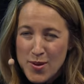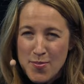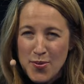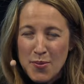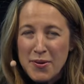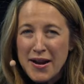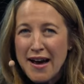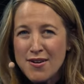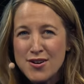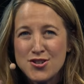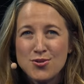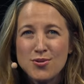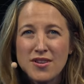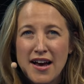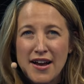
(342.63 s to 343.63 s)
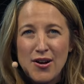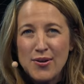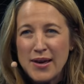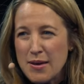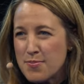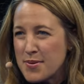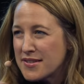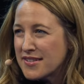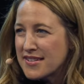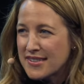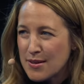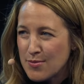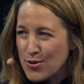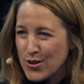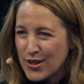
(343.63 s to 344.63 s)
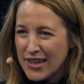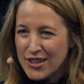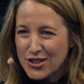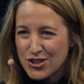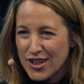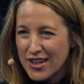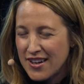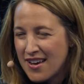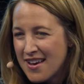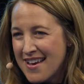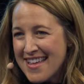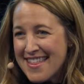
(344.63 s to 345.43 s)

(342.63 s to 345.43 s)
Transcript: people but how did you align okay business communication